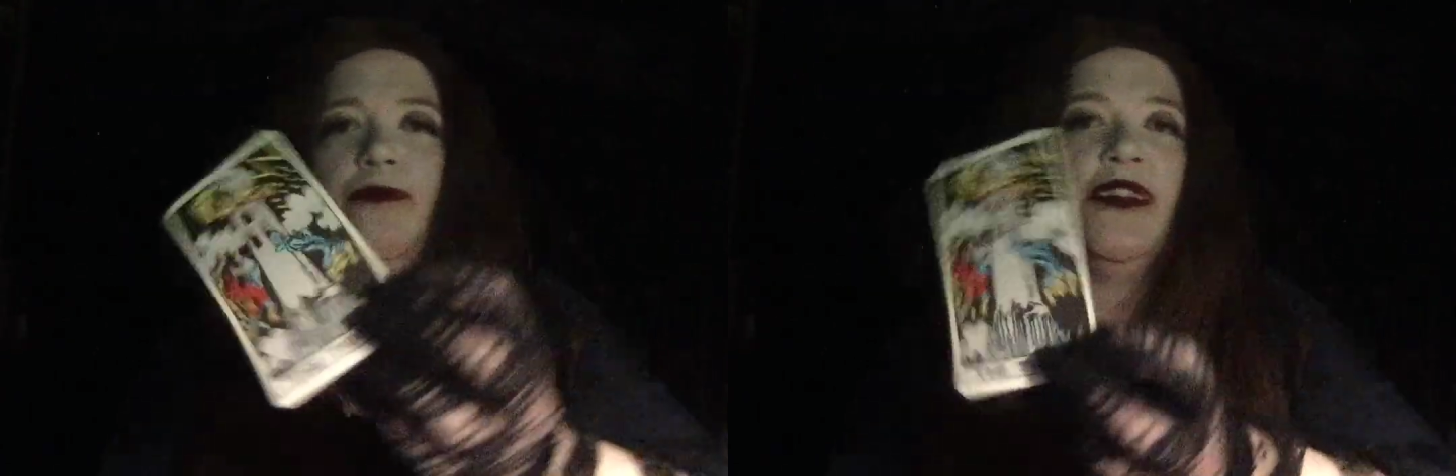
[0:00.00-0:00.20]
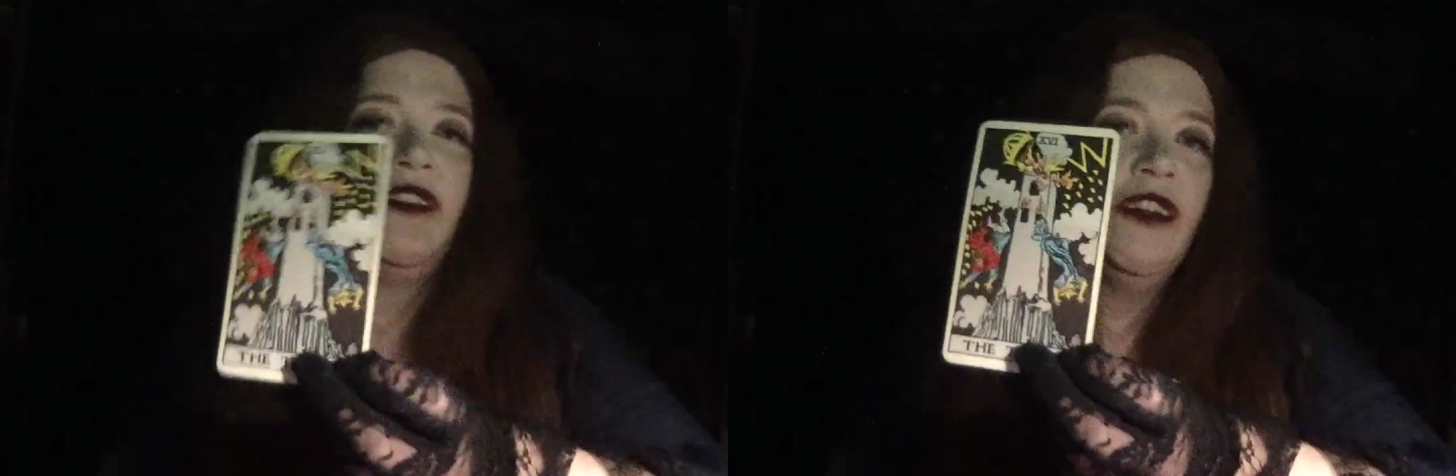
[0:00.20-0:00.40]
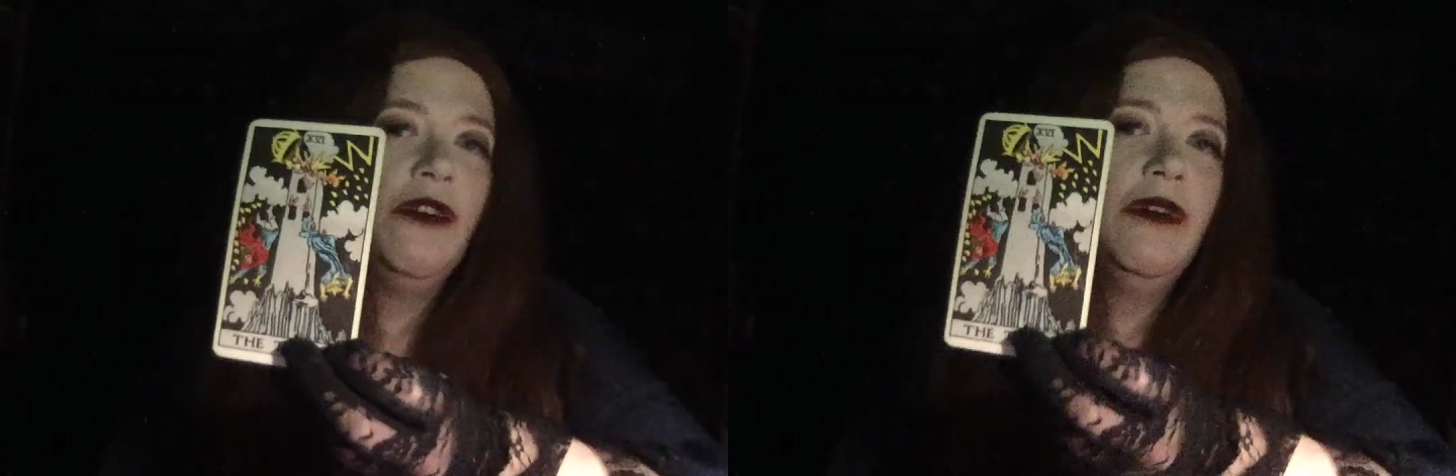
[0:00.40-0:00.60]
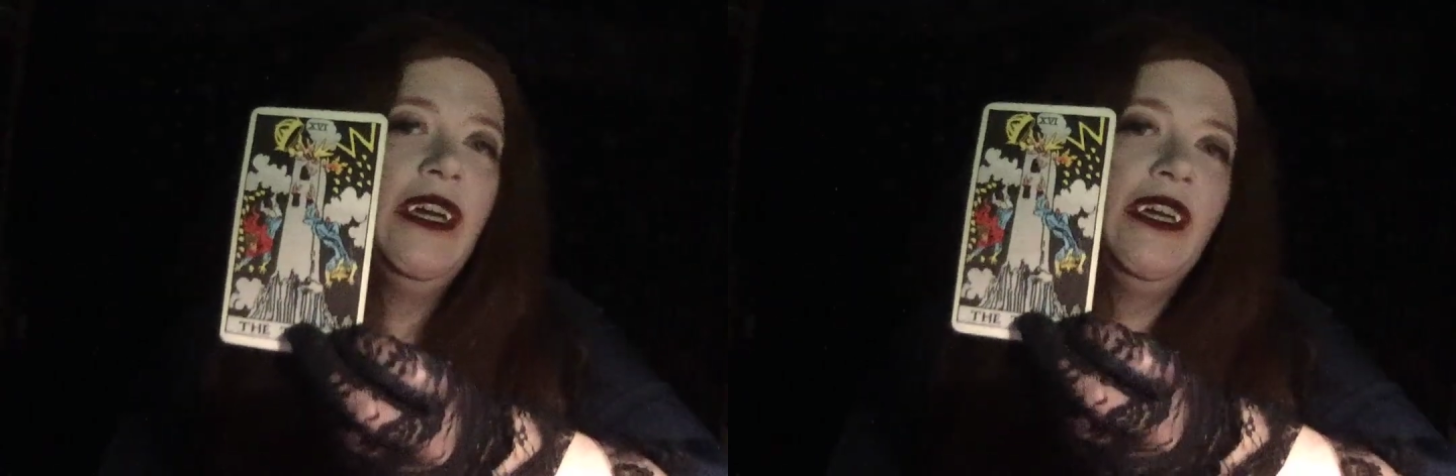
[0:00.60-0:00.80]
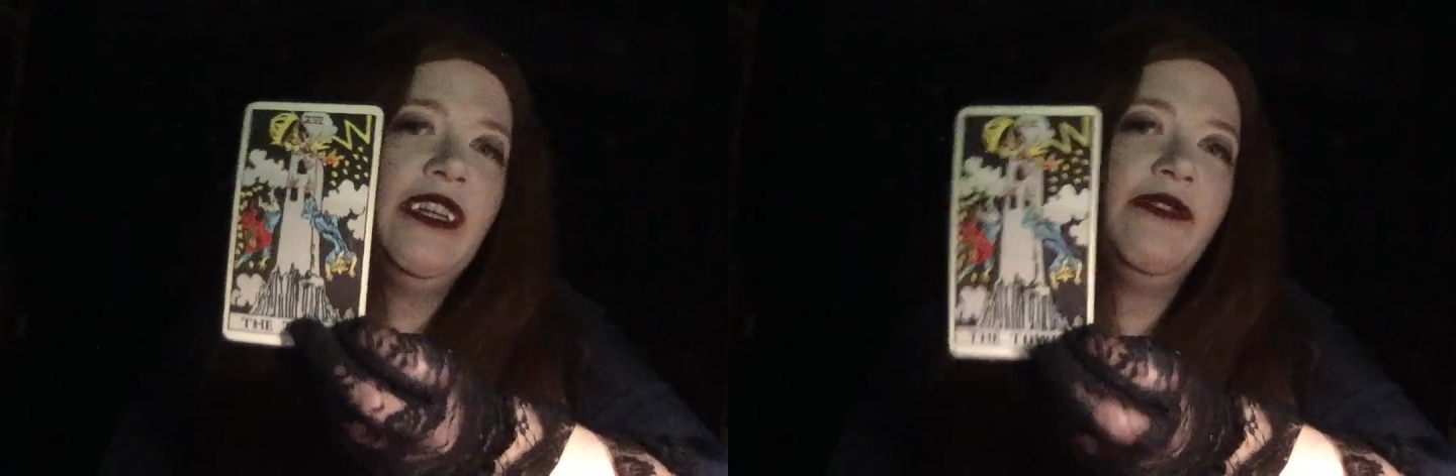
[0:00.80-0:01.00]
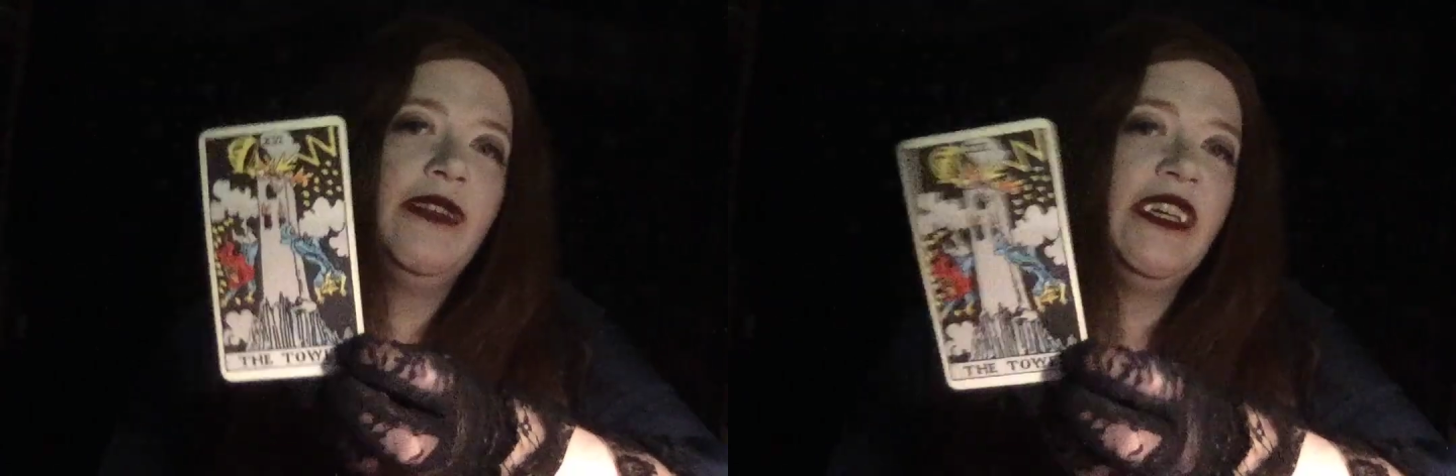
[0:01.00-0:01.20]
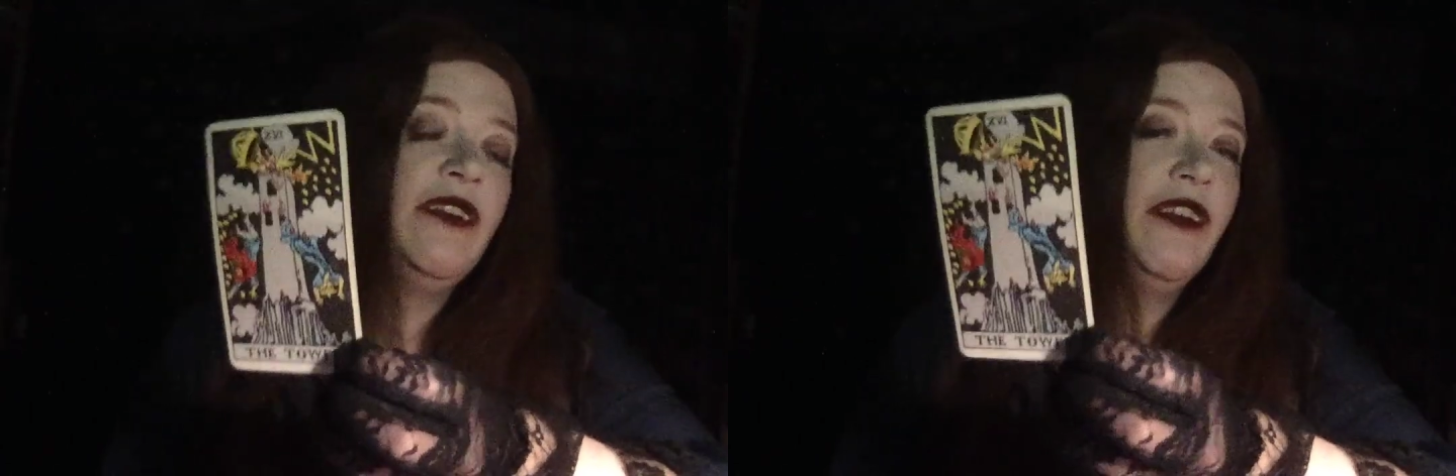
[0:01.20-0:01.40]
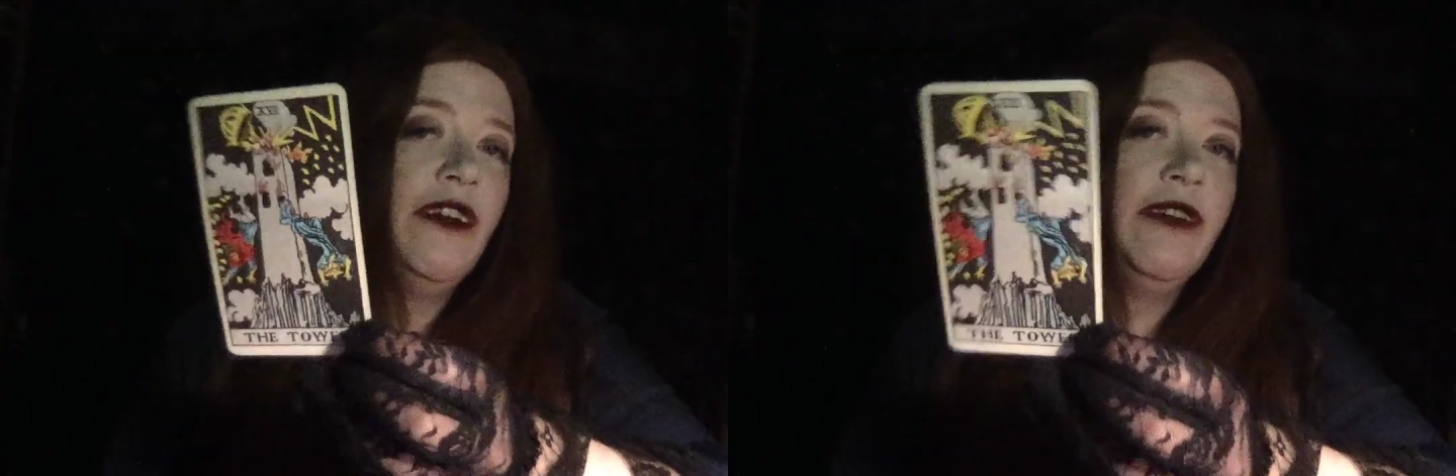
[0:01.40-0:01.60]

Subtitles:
But no, it's even though